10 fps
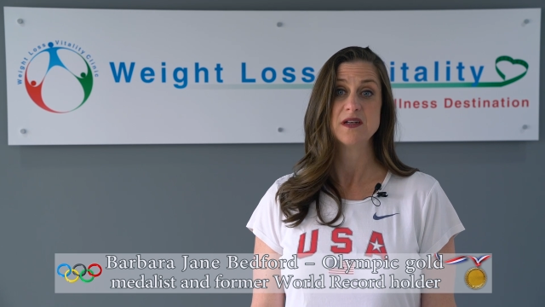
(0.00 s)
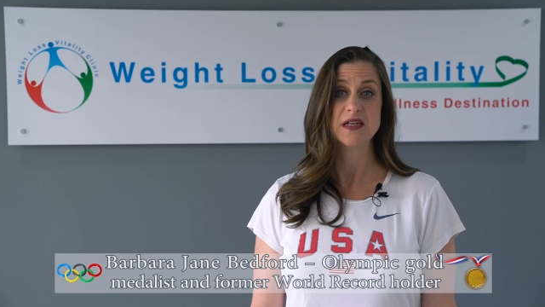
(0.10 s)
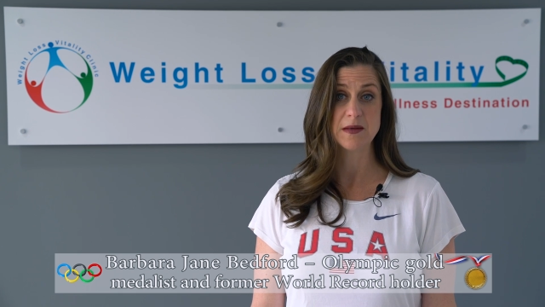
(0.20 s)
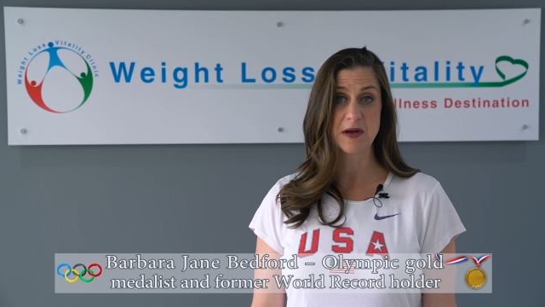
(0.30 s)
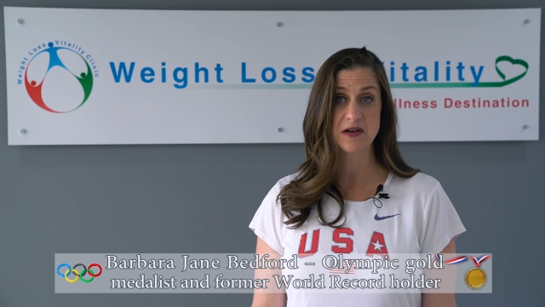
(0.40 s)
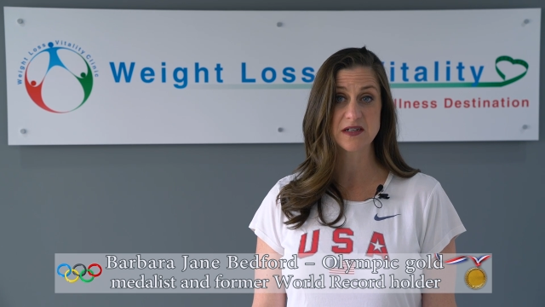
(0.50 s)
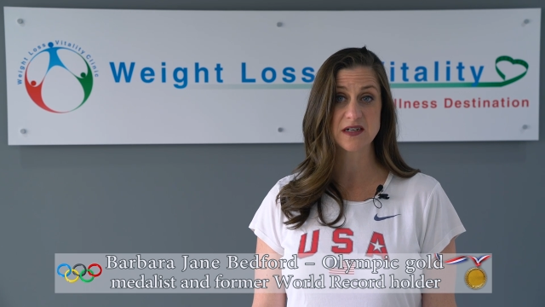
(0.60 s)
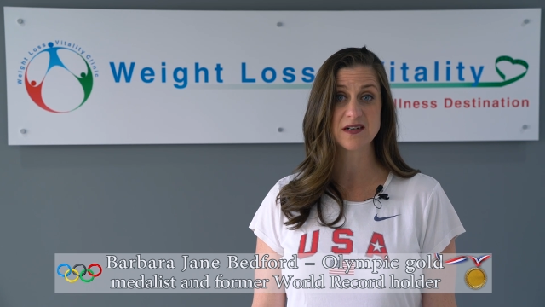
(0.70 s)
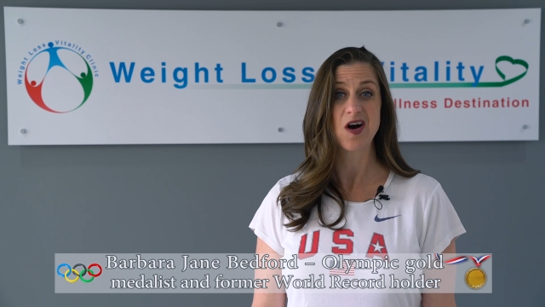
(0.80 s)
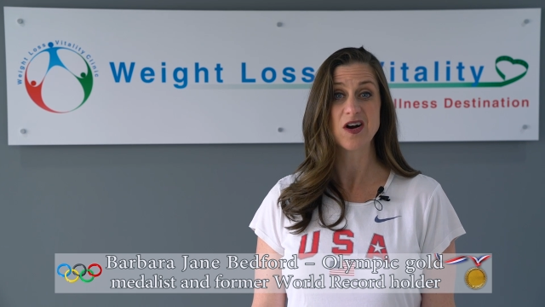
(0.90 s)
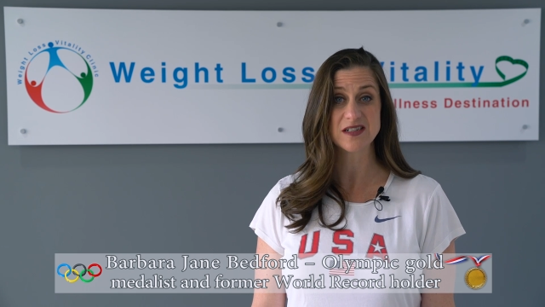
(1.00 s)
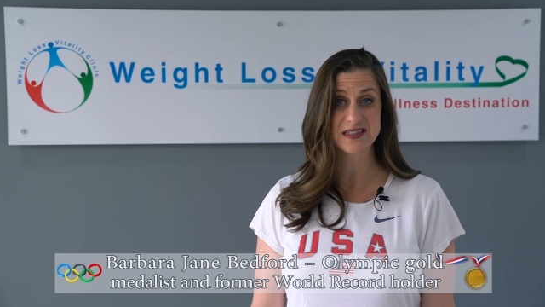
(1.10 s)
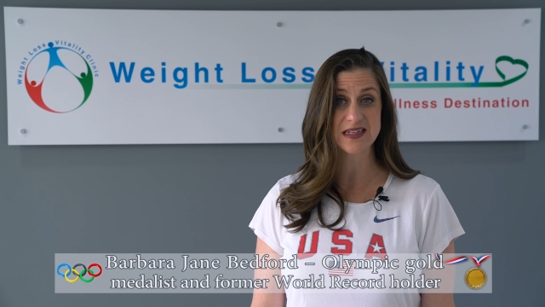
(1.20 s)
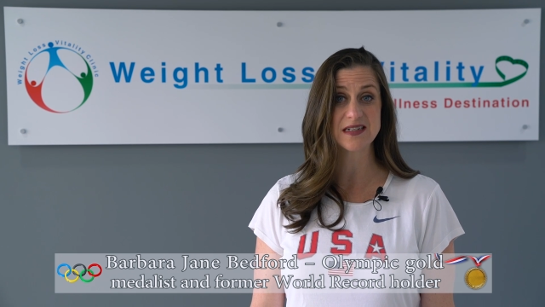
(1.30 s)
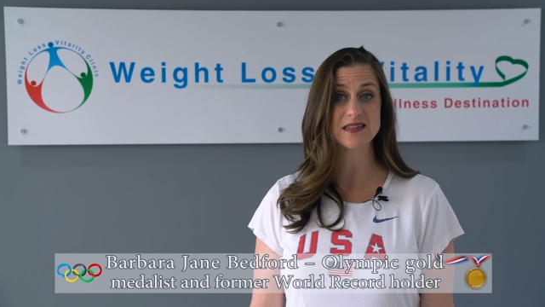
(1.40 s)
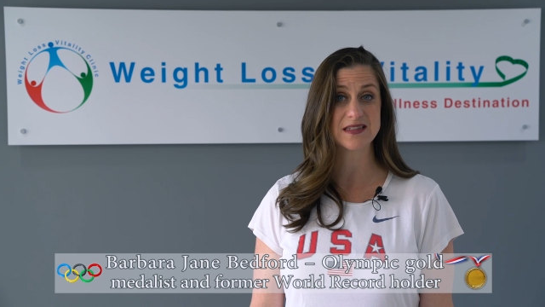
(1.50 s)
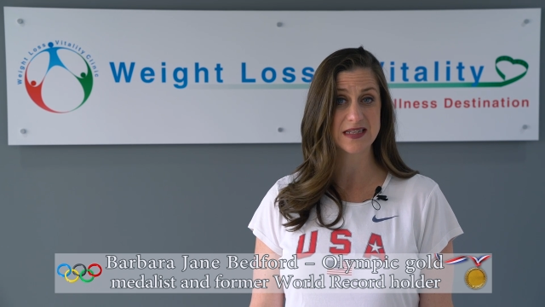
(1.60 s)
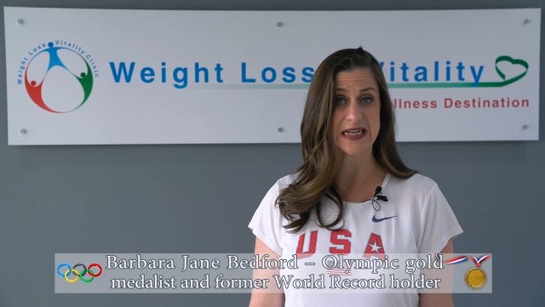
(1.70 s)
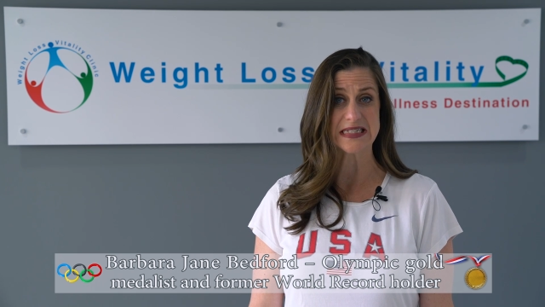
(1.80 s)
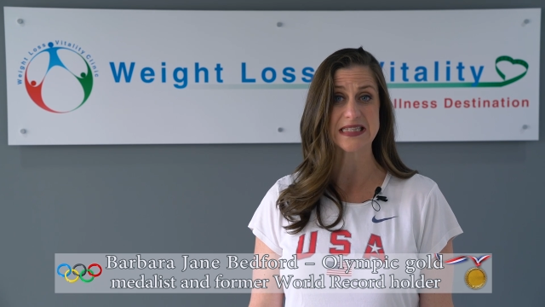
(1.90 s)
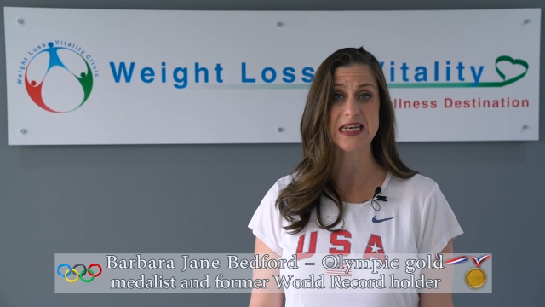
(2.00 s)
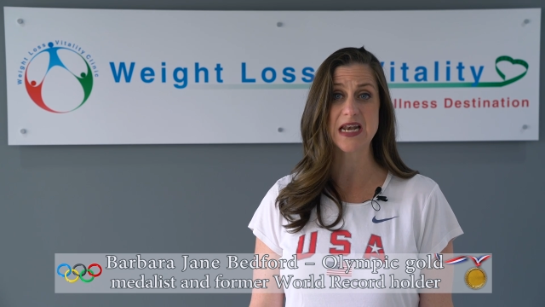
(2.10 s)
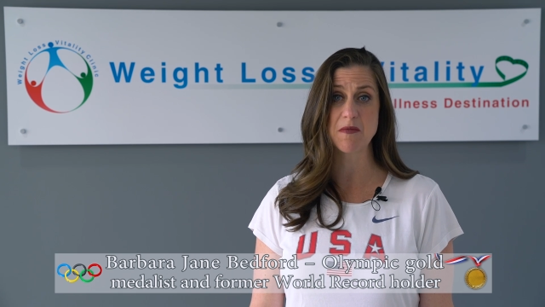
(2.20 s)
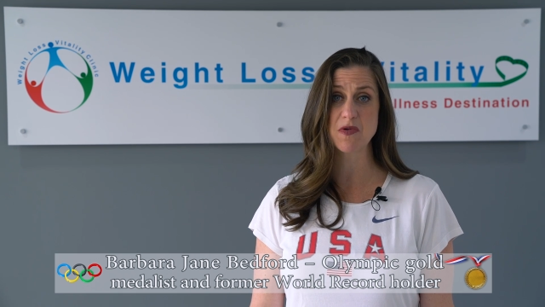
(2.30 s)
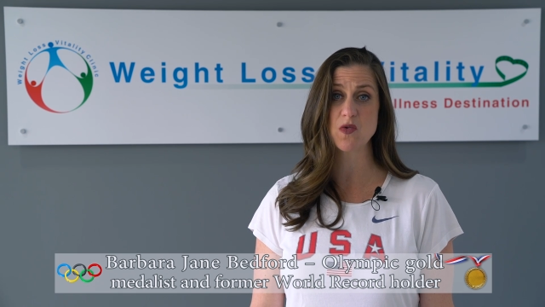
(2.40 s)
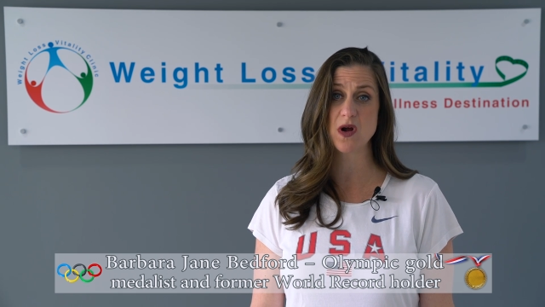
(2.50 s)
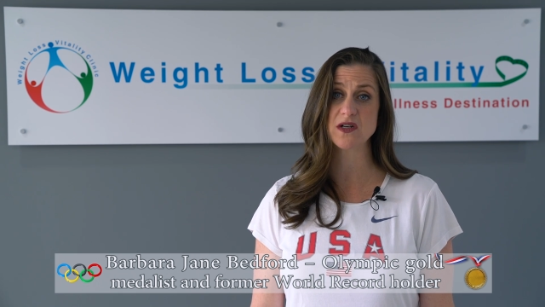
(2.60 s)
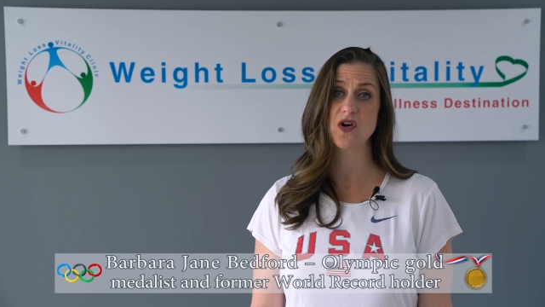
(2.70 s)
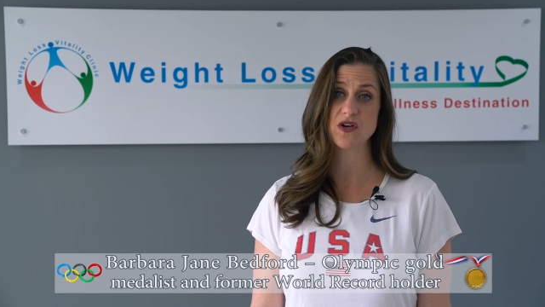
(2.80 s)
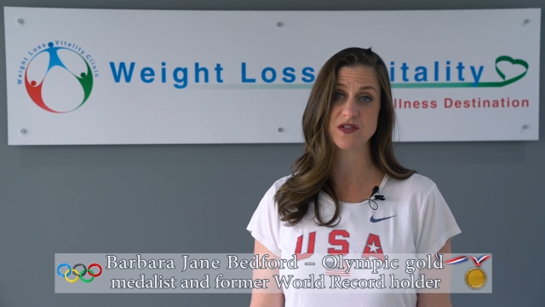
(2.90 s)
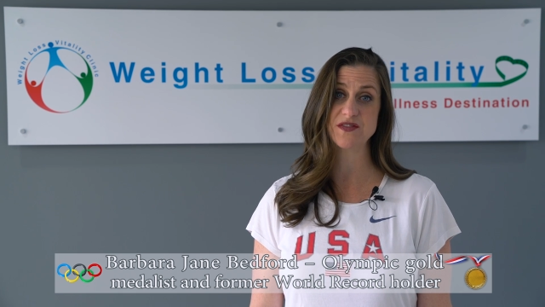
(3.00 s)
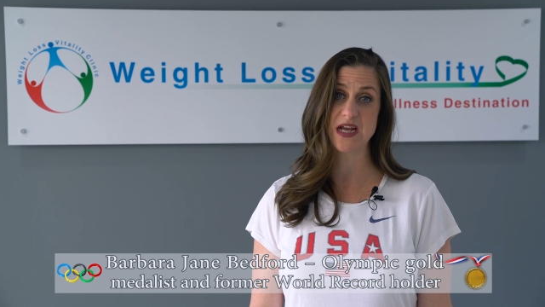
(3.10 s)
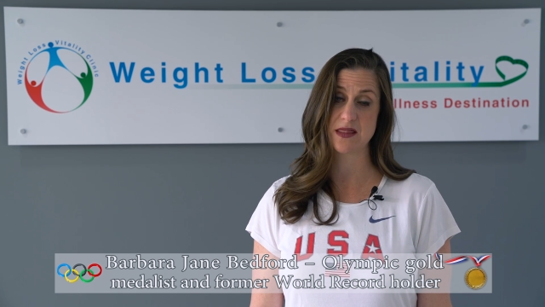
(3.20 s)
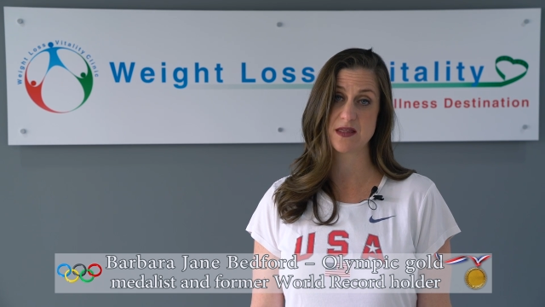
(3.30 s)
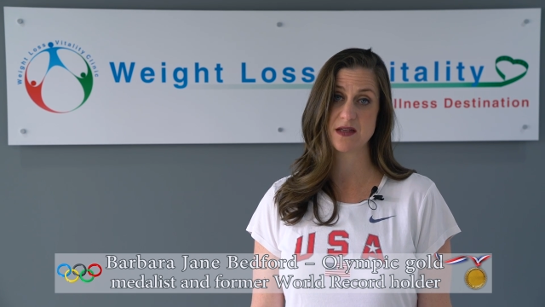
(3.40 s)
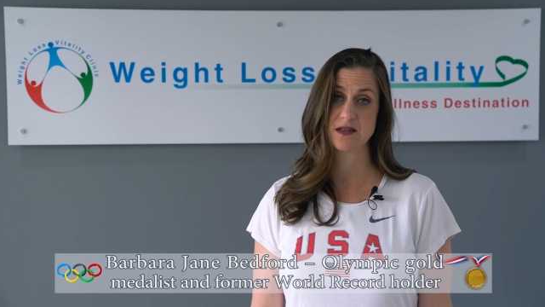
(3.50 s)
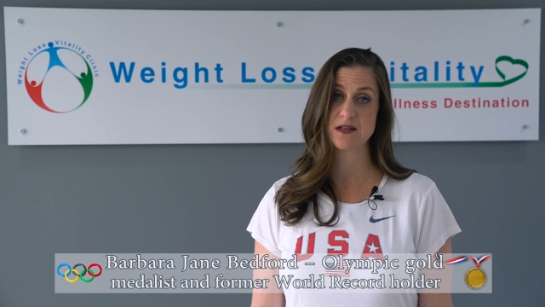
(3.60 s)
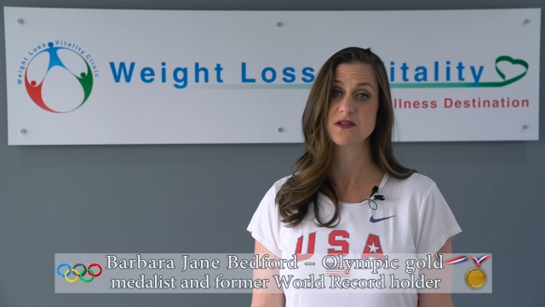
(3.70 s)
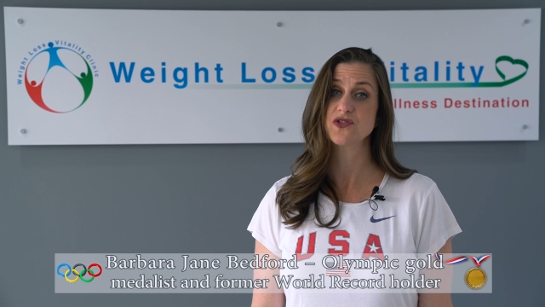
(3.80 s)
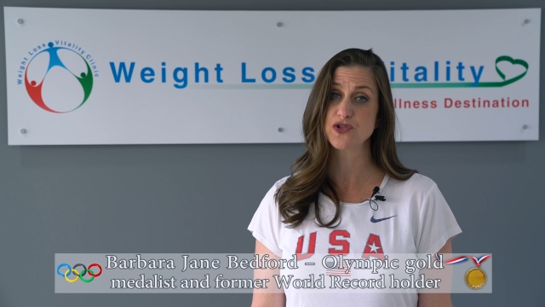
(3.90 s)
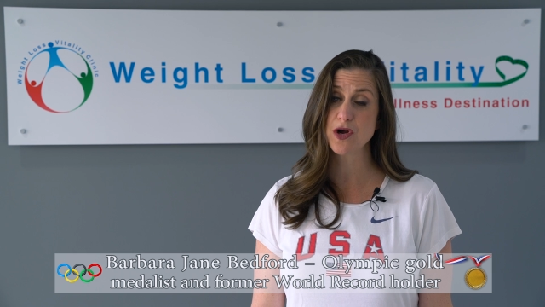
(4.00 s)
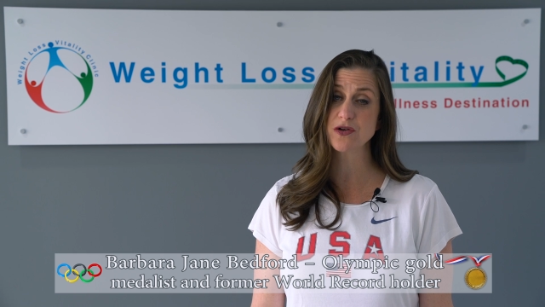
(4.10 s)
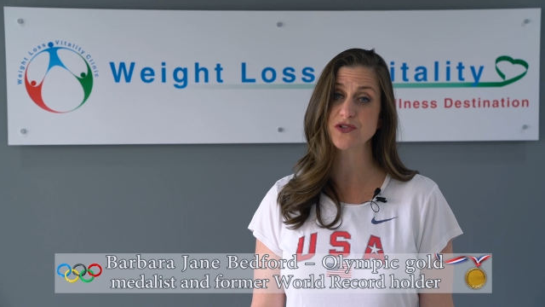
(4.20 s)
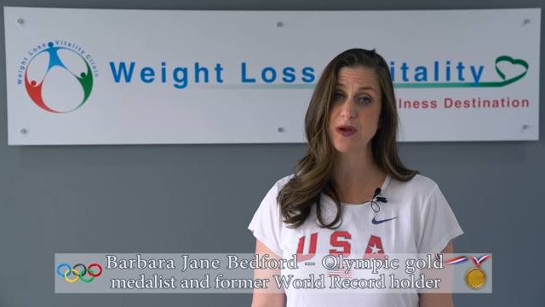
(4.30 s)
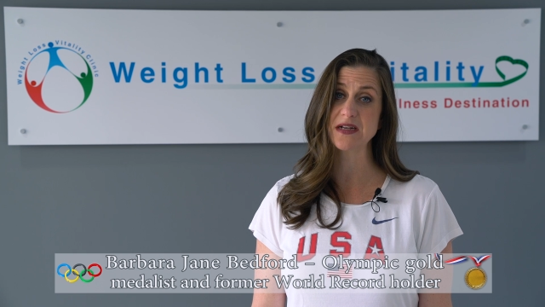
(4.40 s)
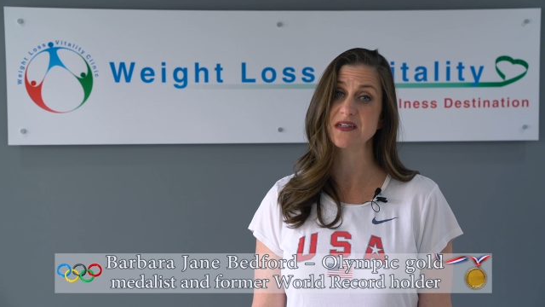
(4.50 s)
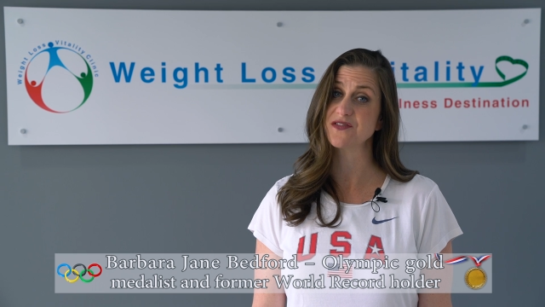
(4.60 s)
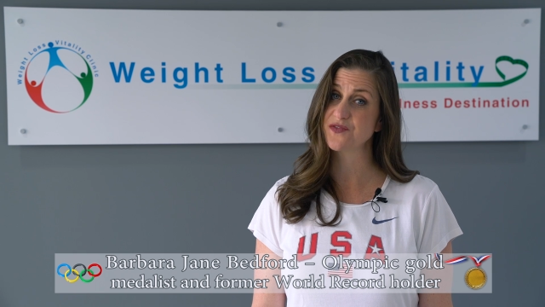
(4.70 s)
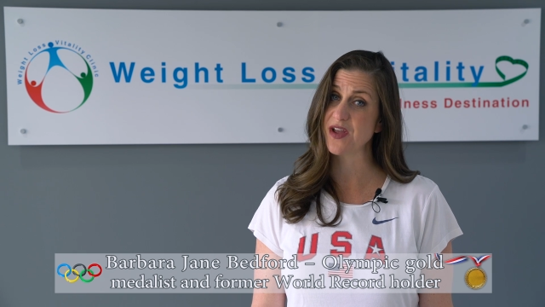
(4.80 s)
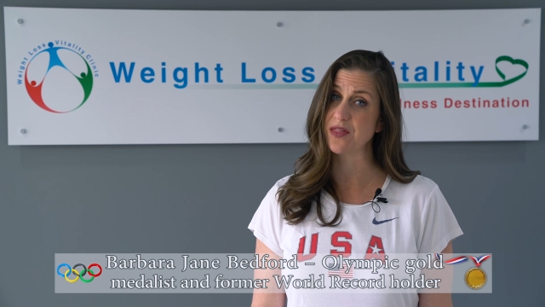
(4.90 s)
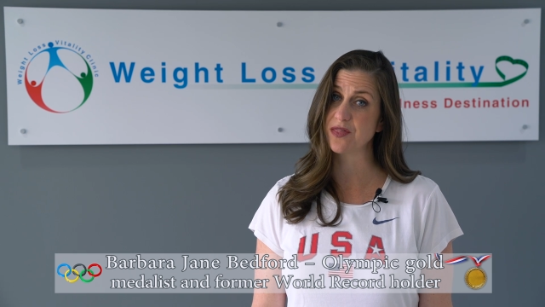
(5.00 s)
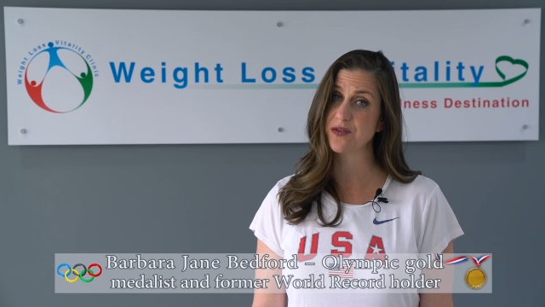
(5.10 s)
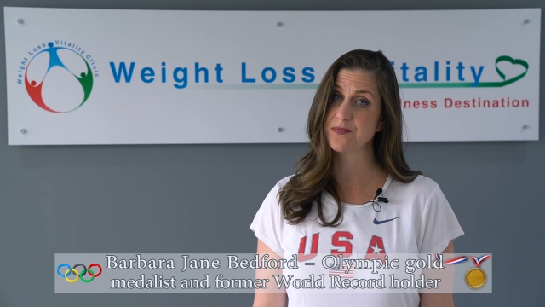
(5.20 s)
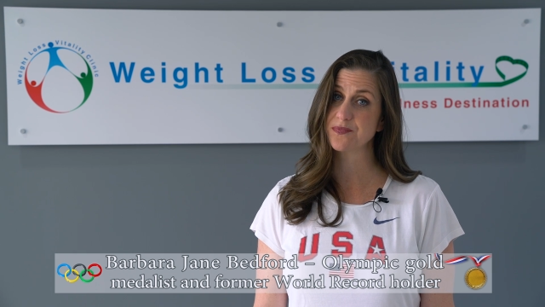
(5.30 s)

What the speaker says: In America, heart disease is the #1 cause of death. Stroke is ranked as 5th.